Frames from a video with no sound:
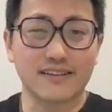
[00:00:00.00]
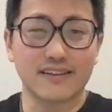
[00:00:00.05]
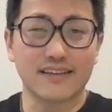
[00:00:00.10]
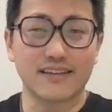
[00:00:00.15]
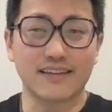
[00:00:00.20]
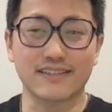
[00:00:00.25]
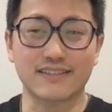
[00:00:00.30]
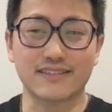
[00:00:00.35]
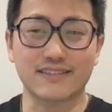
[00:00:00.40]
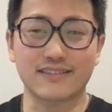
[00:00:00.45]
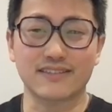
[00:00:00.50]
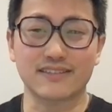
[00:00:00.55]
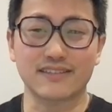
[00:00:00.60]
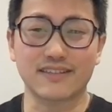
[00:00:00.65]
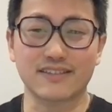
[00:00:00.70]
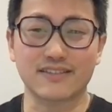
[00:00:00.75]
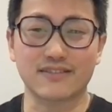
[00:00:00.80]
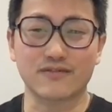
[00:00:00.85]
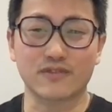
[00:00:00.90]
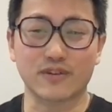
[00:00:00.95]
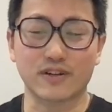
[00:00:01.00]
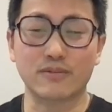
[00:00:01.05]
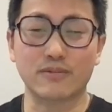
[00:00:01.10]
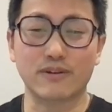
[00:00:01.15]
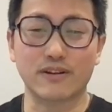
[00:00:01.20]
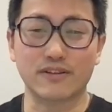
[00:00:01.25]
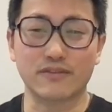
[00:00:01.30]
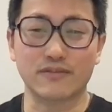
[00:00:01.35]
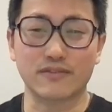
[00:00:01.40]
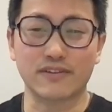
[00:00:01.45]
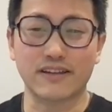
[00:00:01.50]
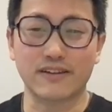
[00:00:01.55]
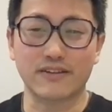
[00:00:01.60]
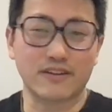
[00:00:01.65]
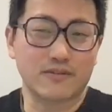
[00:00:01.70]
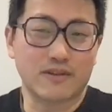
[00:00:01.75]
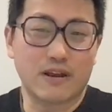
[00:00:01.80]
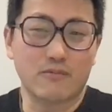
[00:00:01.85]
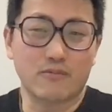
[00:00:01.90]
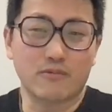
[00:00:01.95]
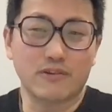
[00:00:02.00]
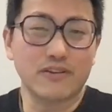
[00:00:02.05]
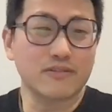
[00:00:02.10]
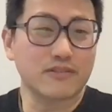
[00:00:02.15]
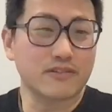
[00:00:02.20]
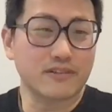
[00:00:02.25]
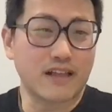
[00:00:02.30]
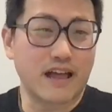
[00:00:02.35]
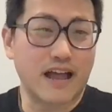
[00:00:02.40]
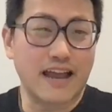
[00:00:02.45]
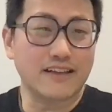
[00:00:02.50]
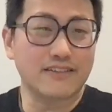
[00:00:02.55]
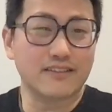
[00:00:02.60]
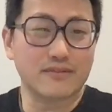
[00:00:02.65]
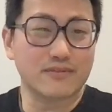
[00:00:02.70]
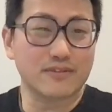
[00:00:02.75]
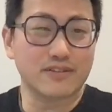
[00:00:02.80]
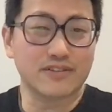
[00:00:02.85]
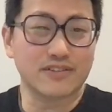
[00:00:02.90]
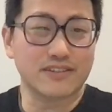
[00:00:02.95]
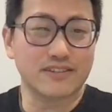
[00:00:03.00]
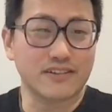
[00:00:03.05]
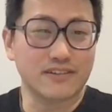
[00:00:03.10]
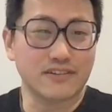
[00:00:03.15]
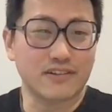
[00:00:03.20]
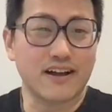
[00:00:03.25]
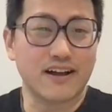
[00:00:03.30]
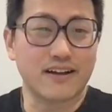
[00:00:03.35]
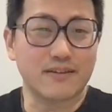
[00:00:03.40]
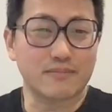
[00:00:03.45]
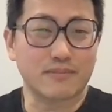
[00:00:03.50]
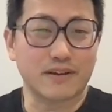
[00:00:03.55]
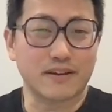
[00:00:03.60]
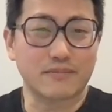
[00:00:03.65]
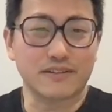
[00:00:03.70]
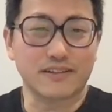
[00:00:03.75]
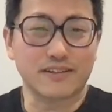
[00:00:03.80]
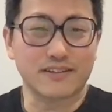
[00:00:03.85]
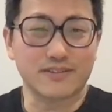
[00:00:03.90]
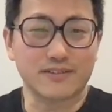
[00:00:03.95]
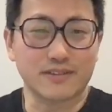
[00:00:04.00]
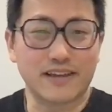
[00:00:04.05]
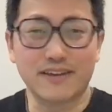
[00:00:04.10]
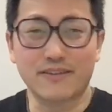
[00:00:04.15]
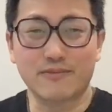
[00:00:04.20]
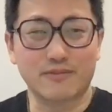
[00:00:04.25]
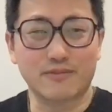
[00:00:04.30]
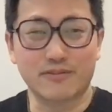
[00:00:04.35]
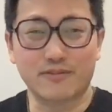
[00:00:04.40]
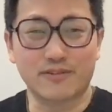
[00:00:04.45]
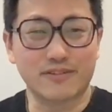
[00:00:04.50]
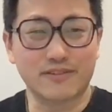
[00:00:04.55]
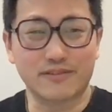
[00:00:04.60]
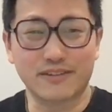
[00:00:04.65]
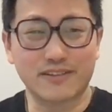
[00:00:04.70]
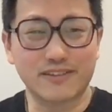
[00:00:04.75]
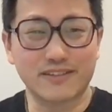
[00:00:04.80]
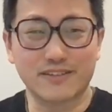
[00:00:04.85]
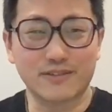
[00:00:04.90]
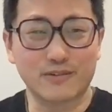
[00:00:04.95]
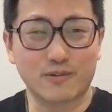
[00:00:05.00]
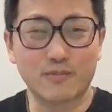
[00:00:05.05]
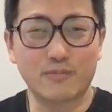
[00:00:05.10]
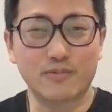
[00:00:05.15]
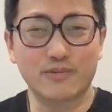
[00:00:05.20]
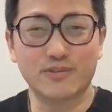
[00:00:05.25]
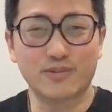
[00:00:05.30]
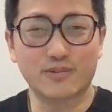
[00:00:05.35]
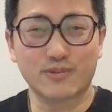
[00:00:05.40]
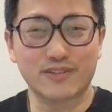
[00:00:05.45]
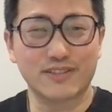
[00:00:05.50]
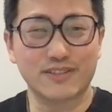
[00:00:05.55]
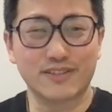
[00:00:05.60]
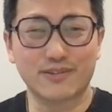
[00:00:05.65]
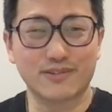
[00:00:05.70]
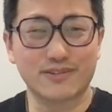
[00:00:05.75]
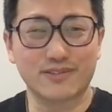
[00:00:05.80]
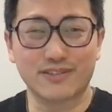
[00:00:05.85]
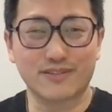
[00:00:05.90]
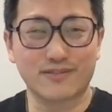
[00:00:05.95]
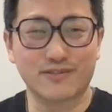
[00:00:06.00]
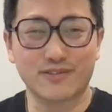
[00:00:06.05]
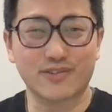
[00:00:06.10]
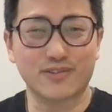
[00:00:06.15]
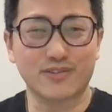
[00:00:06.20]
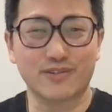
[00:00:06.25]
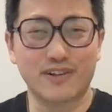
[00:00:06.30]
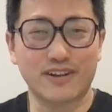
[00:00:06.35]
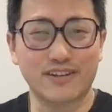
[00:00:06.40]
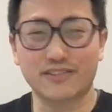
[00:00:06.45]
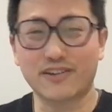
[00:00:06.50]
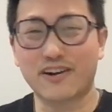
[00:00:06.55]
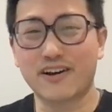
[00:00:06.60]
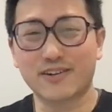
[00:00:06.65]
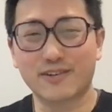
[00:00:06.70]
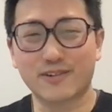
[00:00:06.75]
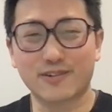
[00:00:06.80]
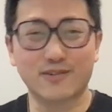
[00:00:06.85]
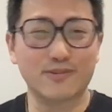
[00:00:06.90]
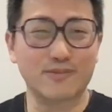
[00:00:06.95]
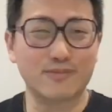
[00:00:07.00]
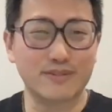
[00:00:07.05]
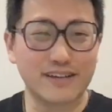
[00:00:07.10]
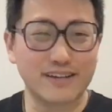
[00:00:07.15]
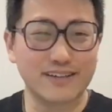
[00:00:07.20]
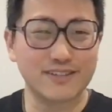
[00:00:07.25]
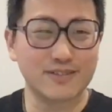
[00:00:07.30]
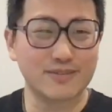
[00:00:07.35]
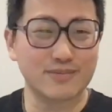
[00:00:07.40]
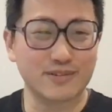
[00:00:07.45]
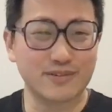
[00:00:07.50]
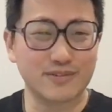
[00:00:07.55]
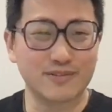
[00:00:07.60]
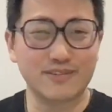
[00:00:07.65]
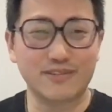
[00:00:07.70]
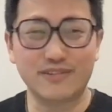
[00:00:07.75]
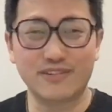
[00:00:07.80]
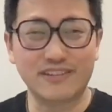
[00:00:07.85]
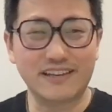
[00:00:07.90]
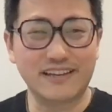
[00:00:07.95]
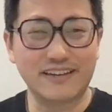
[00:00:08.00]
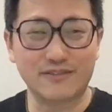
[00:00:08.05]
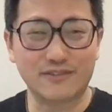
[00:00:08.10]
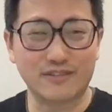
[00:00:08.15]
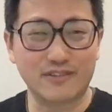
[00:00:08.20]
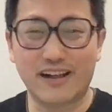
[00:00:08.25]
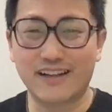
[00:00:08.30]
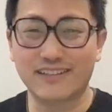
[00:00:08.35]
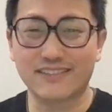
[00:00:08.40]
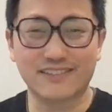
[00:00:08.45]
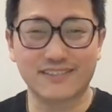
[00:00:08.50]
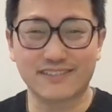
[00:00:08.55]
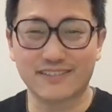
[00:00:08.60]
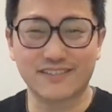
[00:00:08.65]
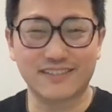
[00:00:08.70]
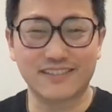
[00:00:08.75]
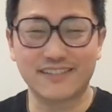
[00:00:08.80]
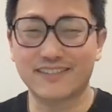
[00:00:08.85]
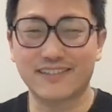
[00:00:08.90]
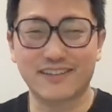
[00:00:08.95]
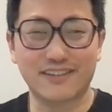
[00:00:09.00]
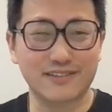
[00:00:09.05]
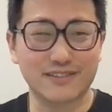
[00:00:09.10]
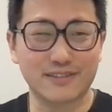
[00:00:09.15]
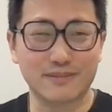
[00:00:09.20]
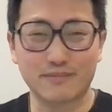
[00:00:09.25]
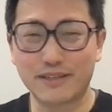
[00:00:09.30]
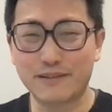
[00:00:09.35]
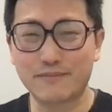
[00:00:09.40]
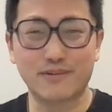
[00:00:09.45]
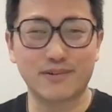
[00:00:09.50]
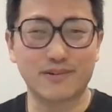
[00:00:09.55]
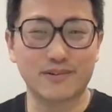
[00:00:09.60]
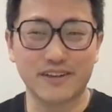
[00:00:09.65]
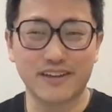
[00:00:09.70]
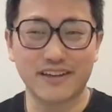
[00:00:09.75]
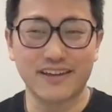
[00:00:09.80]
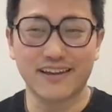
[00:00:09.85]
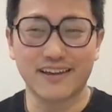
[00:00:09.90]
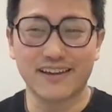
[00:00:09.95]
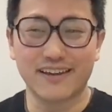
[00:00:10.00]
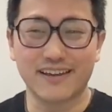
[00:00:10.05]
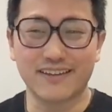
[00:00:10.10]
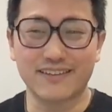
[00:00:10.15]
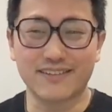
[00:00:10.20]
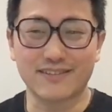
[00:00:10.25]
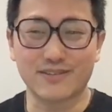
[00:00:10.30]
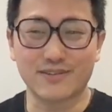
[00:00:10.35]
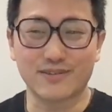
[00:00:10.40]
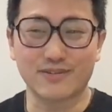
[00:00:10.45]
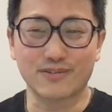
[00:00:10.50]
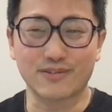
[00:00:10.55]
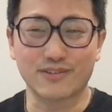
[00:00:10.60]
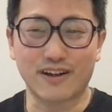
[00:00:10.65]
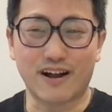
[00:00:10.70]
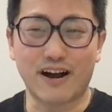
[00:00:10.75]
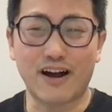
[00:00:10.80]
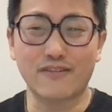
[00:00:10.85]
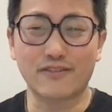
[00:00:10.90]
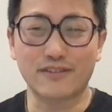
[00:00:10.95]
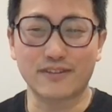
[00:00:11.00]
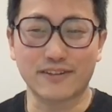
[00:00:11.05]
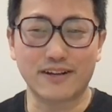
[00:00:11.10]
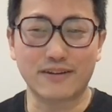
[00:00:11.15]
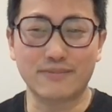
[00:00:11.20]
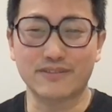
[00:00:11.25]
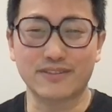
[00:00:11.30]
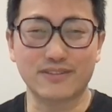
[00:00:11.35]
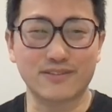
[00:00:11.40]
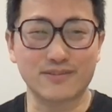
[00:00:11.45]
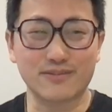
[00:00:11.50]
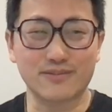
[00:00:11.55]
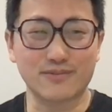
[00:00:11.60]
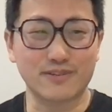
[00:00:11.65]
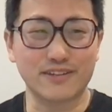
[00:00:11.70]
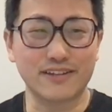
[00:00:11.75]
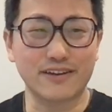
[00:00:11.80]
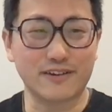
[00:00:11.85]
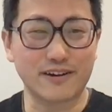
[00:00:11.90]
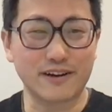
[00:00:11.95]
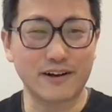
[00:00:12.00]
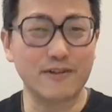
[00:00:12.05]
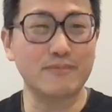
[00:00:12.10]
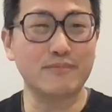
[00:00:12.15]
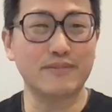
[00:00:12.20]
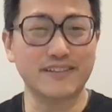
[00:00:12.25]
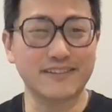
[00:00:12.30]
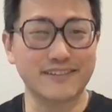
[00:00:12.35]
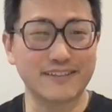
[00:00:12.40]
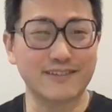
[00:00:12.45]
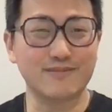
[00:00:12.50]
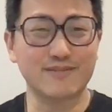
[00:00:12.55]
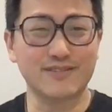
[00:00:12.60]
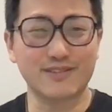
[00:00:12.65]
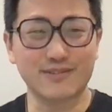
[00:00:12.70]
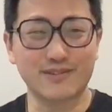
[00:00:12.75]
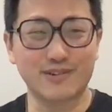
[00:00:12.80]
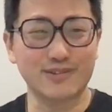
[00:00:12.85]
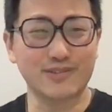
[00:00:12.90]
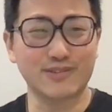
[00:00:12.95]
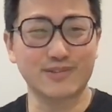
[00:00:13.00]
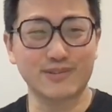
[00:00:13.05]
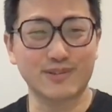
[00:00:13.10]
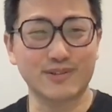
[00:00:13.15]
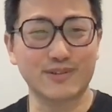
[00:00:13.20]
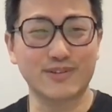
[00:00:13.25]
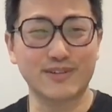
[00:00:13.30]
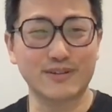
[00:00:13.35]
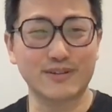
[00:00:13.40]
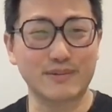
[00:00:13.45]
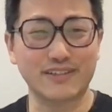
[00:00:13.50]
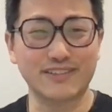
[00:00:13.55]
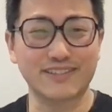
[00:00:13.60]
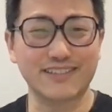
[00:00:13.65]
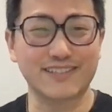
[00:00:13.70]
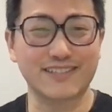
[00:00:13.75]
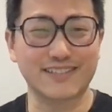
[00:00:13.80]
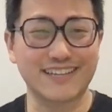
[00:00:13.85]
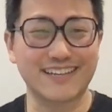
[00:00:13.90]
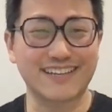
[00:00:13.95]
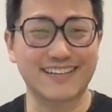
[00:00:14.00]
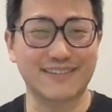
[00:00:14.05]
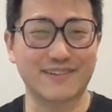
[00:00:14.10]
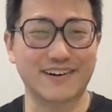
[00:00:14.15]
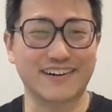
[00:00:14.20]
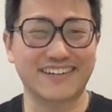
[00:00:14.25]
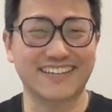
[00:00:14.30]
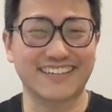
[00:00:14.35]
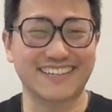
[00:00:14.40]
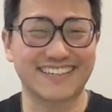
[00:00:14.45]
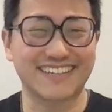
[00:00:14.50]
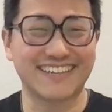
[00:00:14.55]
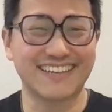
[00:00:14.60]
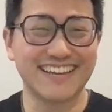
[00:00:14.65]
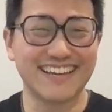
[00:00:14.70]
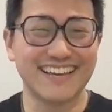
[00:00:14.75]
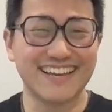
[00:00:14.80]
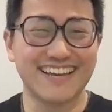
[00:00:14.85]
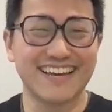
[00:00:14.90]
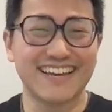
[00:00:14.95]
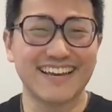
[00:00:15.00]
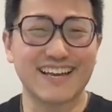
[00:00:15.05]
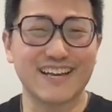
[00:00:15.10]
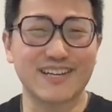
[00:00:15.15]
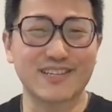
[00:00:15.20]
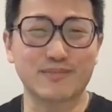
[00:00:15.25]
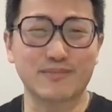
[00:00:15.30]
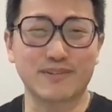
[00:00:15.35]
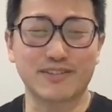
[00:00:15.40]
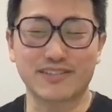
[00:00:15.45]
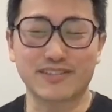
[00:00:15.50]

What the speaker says: it's very relevant. And I leverage it a lot, because hey, we were in the open source ecosystem for so long. Docker, Kubernetes, we know lots of details and people, and so often comes into we are helping them to also learn about this market as much,